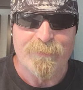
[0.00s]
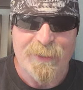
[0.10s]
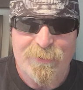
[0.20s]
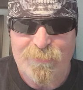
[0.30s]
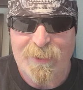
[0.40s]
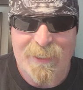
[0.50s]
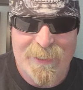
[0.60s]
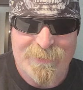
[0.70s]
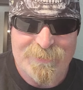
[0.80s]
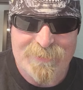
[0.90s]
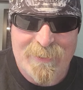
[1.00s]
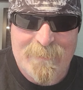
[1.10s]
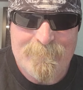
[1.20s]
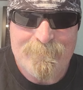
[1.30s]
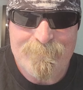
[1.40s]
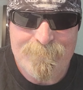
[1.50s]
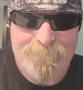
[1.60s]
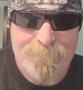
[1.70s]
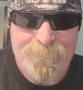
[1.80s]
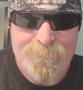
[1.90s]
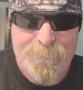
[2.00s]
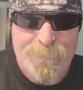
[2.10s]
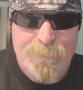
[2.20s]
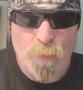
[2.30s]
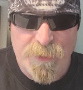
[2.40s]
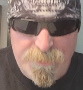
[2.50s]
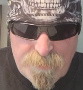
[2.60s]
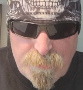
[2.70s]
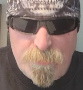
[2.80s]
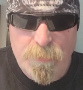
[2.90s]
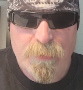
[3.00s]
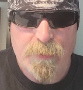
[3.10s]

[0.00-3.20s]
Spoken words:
here's what I got to say. We do